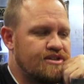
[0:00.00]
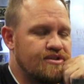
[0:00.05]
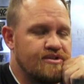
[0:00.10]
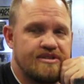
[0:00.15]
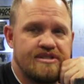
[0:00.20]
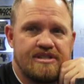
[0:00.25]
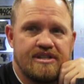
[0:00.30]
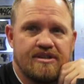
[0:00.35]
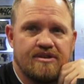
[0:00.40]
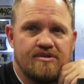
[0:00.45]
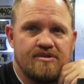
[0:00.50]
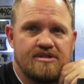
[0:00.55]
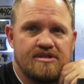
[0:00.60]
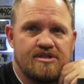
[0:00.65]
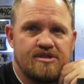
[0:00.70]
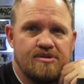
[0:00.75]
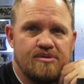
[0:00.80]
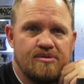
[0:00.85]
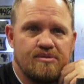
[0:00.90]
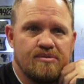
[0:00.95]
turret stickers
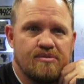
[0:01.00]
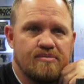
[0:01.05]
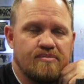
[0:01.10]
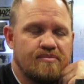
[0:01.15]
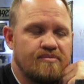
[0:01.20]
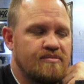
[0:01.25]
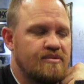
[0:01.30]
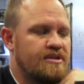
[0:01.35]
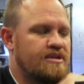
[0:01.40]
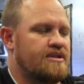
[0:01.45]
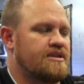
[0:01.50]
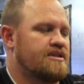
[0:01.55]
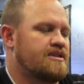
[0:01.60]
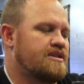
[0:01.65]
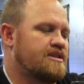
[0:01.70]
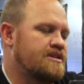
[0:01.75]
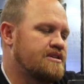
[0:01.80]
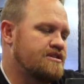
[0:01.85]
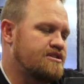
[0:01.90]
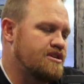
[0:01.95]
to
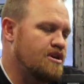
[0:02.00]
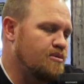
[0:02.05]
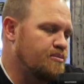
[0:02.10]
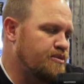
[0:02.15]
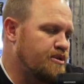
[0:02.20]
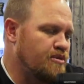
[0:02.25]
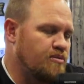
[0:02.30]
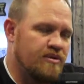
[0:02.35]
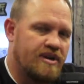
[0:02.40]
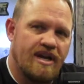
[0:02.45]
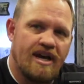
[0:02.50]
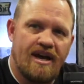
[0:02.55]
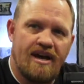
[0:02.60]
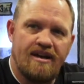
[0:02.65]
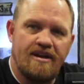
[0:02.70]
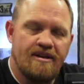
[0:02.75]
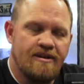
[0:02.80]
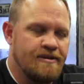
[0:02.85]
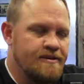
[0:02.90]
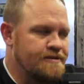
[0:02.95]
the dope that we
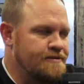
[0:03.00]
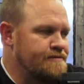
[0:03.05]
had,